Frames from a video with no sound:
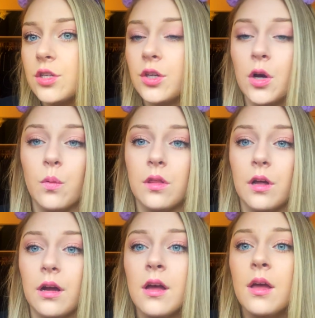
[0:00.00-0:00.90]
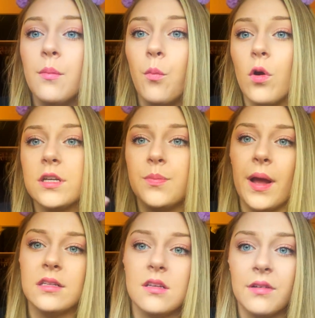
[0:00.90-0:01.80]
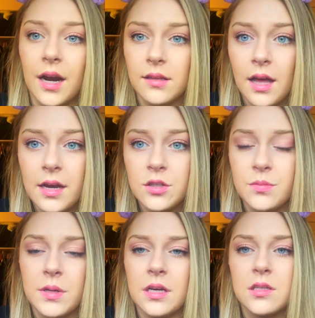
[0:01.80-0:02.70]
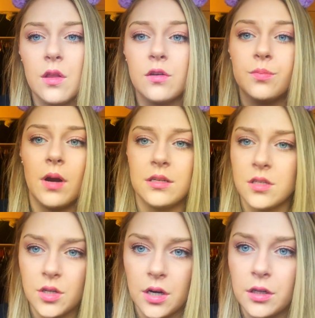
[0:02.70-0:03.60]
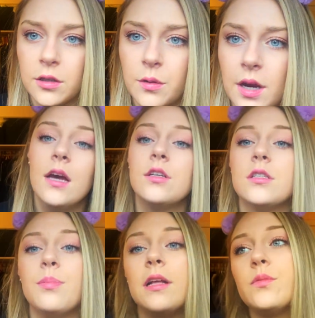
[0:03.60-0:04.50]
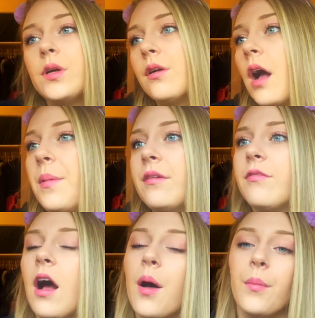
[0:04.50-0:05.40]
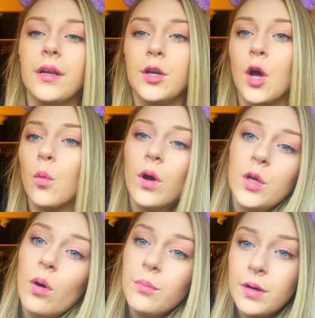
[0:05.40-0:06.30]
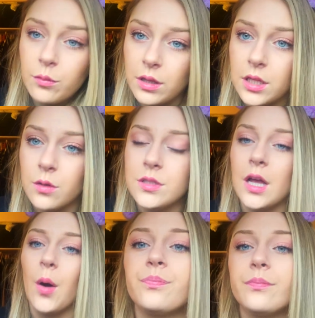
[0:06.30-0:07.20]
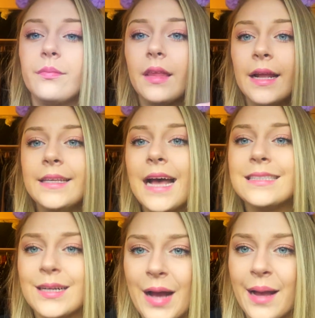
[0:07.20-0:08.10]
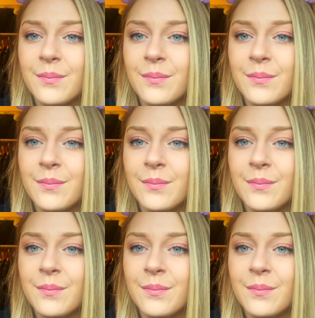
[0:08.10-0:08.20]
to go with a more expensive airline just because all those prices are included. It just depends where you're coming from and you know what you want to bring with you. So that's okay.